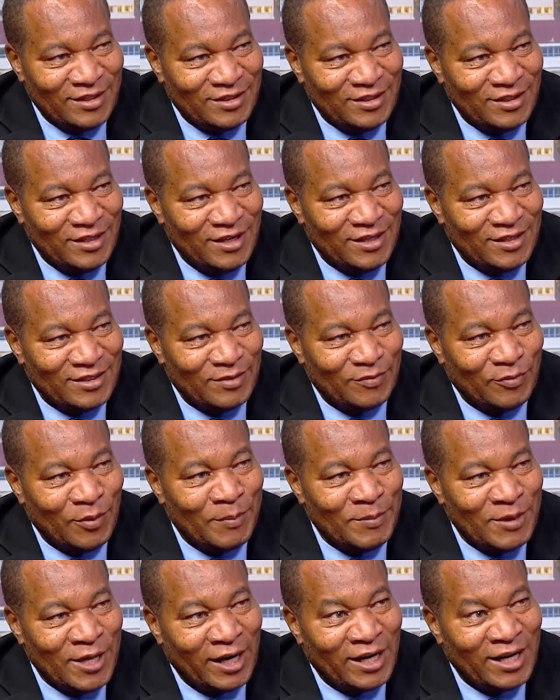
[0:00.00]
part. Yes, yes,
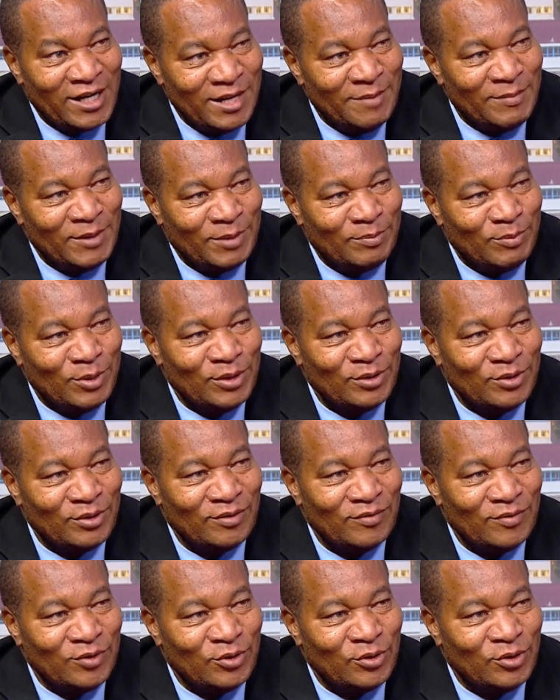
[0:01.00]
from the academic point of
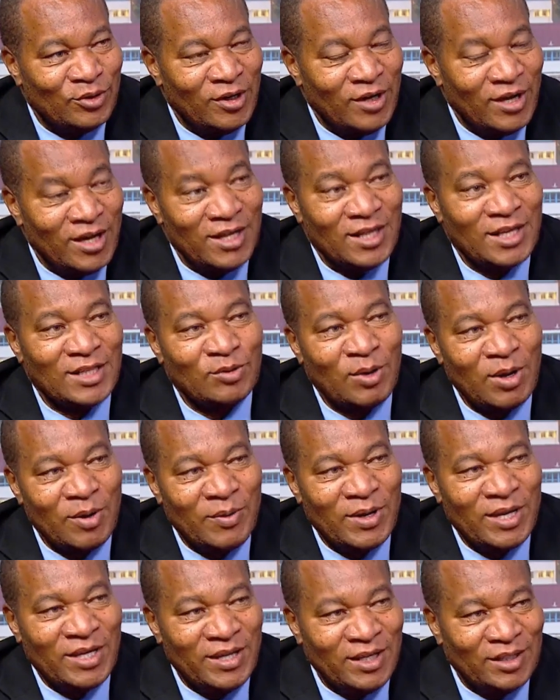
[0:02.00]
view. And that's why
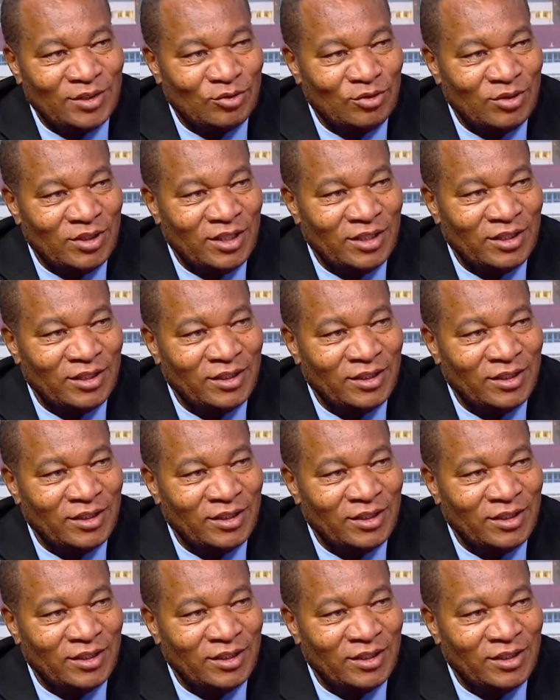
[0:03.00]
we're here today.